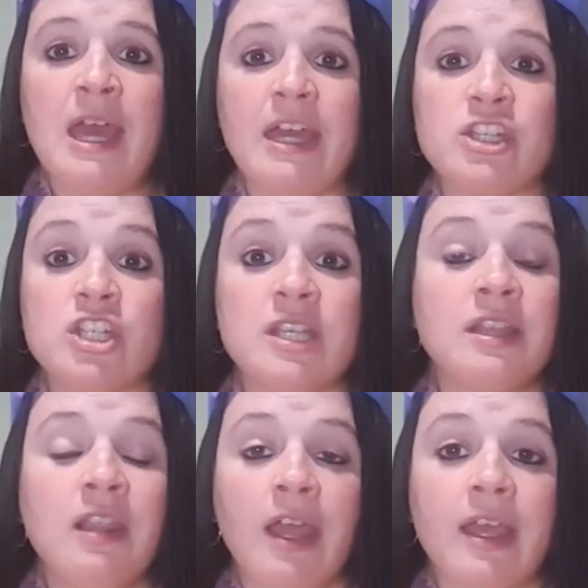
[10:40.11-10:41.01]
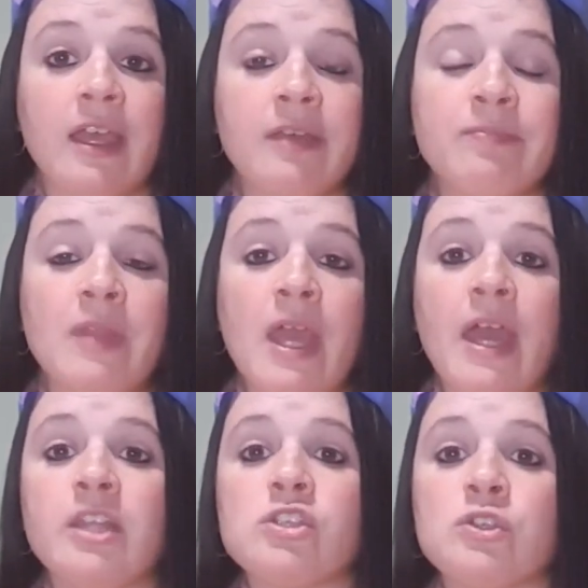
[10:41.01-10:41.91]
and she didn't like it.
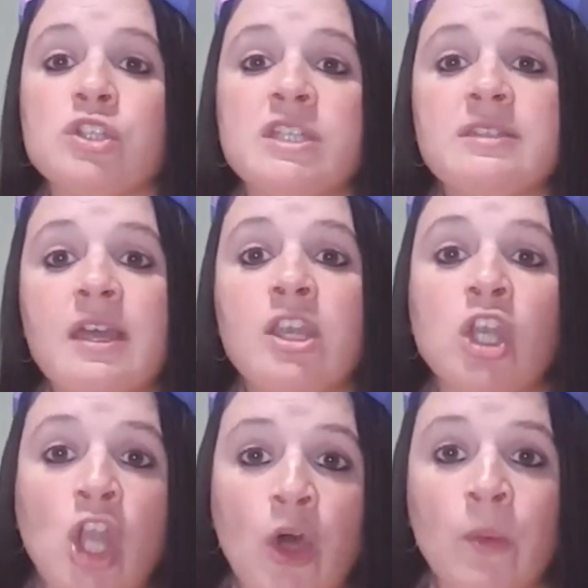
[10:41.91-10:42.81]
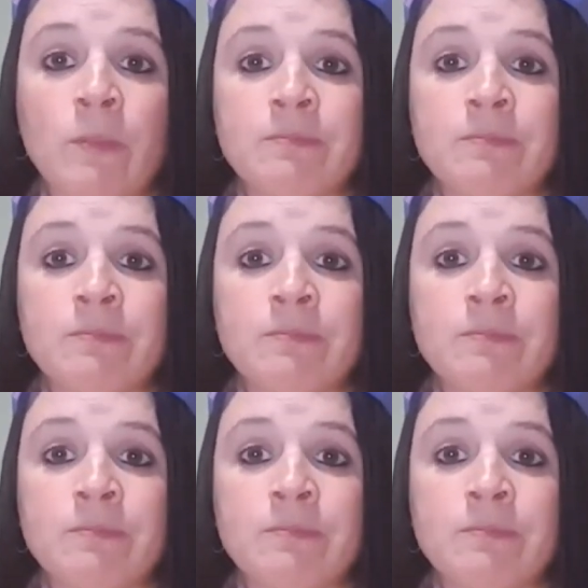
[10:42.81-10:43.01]
And so she said, no.